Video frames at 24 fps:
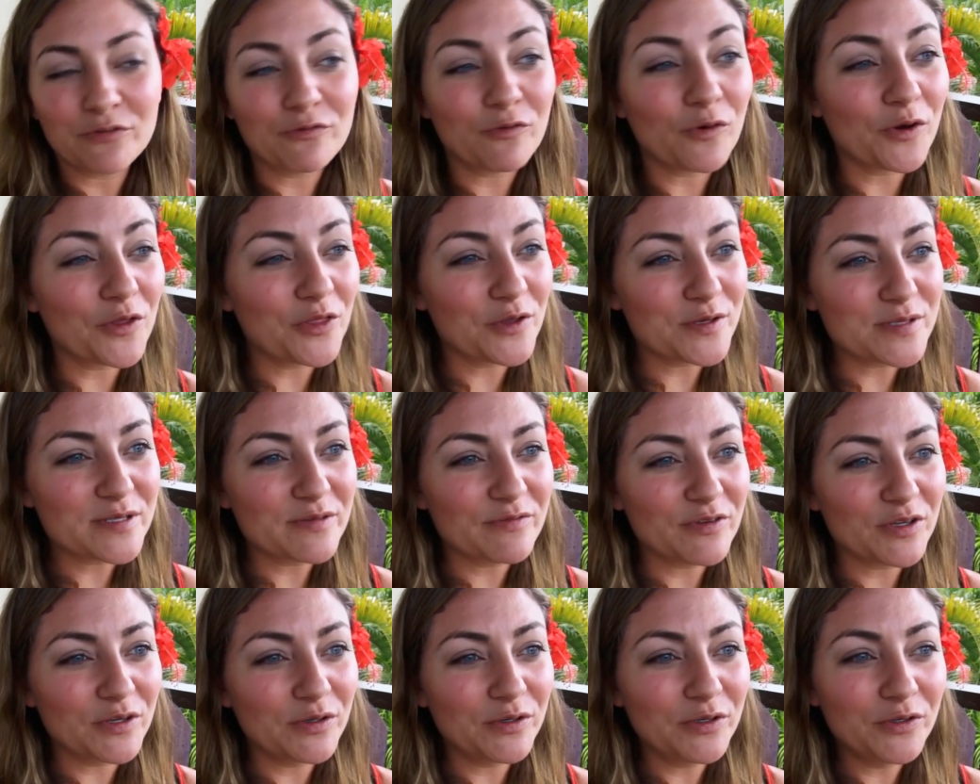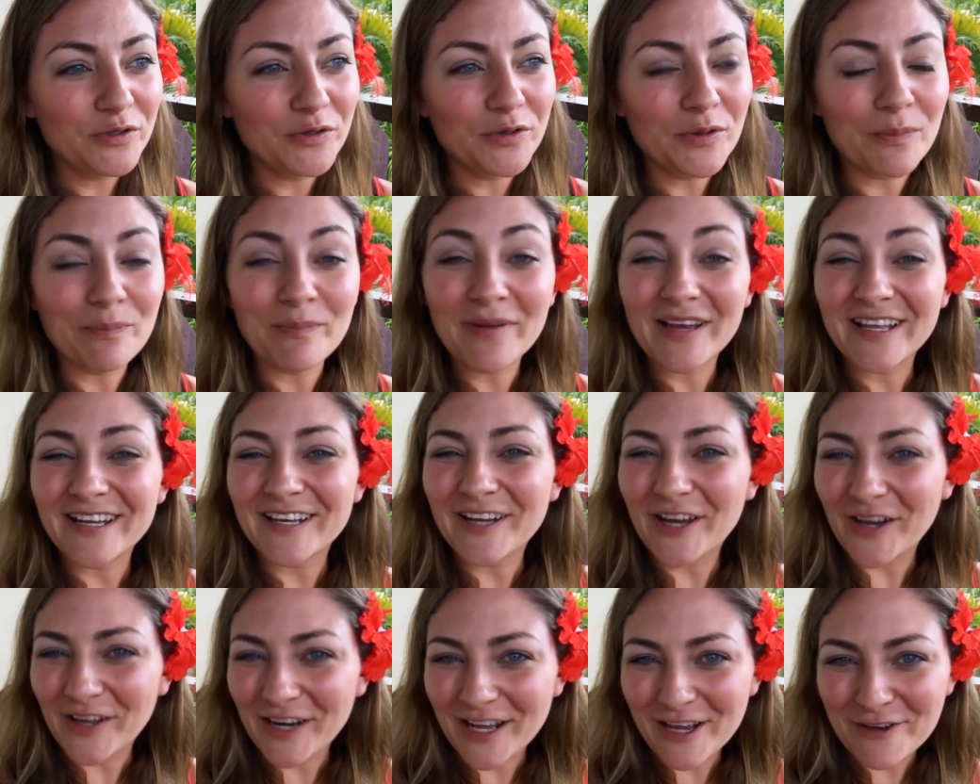For those of you who might
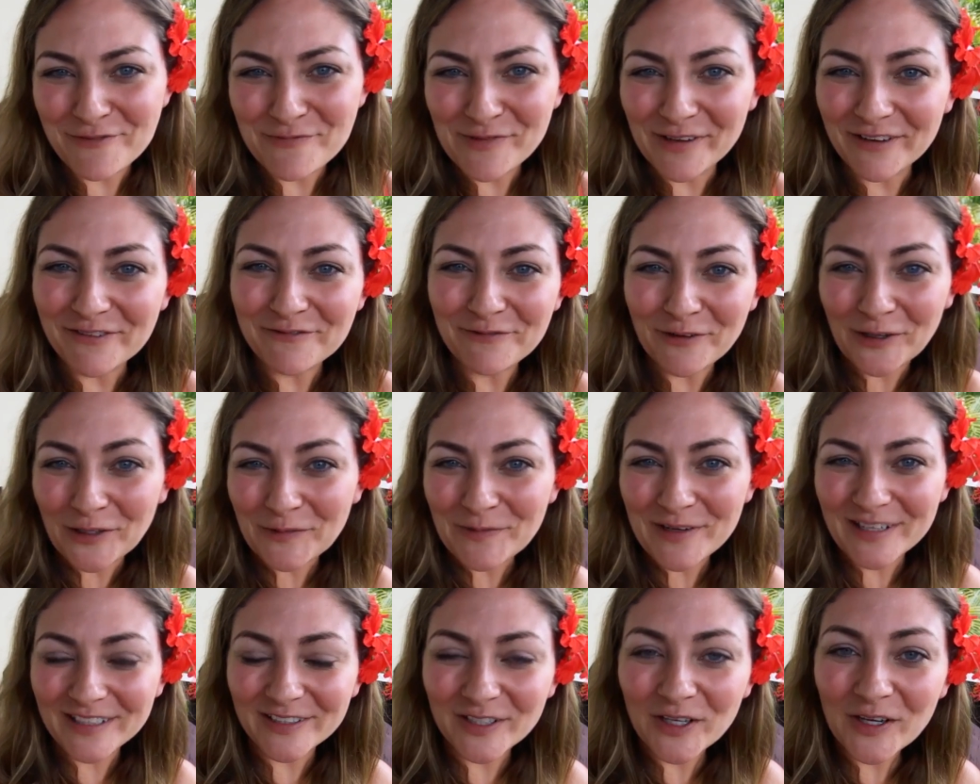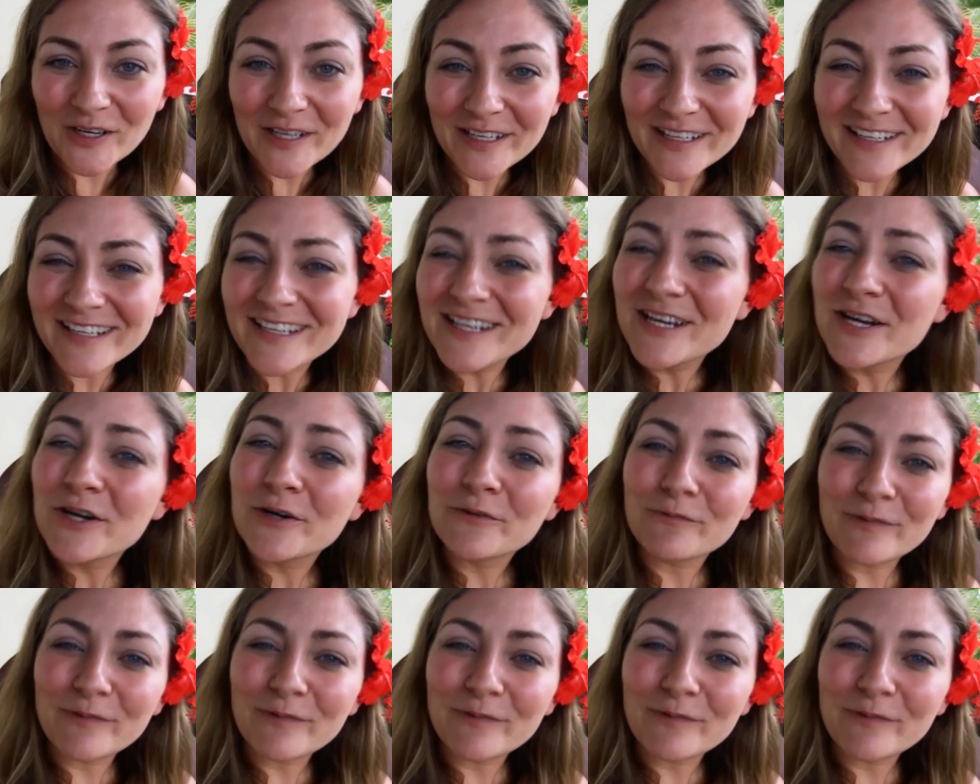not have been following along,